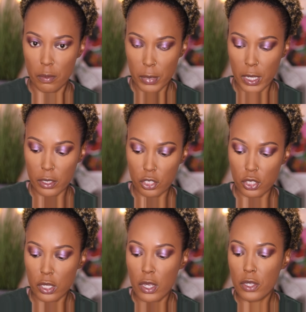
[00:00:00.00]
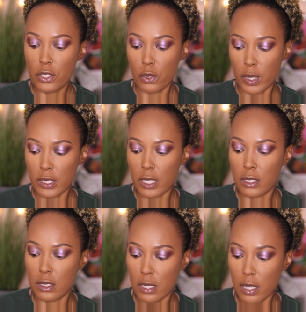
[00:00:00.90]
blush. So as I
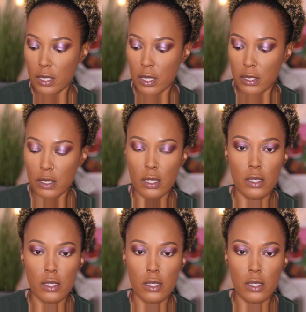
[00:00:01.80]
stated,